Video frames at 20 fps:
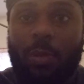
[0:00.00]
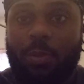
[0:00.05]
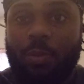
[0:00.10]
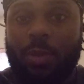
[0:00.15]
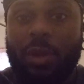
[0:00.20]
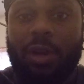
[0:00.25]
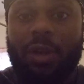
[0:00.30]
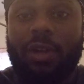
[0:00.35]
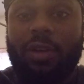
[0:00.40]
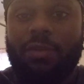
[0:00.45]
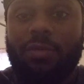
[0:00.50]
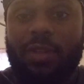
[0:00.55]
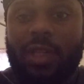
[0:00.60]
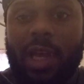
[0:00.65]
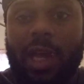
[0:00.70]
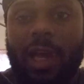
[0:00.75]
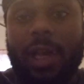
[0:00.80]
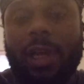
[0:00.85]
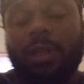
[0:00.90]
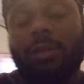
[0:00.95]
period of
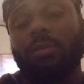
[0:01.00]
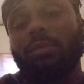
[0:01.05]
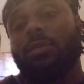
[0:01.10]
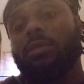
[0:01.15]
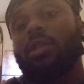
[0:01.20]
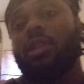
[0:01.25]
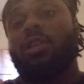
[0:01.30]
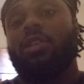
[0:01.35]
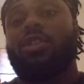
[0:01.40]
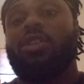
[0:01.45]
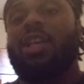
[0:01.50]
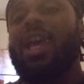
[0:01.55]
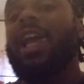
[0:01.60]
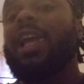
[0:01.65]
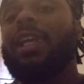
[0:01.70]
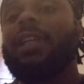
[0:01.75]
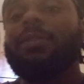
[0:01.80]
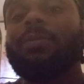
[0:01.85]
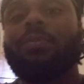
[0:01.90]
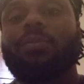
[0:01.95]
time?
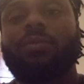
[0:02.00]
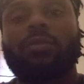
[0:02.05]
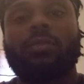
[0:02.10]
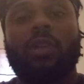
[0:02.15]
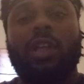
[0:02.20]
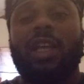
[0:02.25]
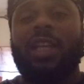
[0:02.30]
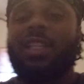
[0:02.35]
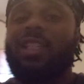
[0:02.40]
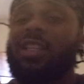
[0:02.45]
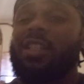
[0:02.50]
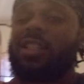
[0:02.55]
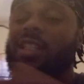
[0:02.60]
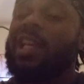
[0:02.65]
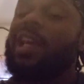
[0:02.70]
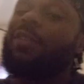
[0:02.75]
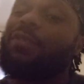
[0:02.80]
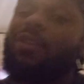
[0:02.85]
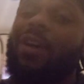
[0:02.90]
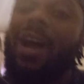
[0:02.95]
Second, is this
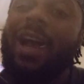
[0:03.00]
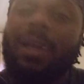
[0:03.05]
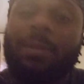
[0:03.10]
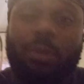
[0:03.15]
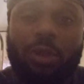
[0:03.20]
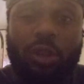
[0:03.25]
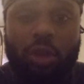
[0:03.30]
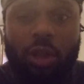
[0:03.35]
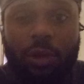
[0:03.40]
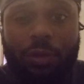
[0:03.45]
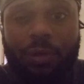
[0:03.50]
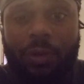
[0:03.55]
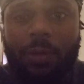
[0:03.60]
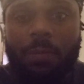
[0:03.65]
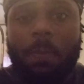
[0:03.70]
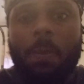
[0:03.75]
set for hypertrophy?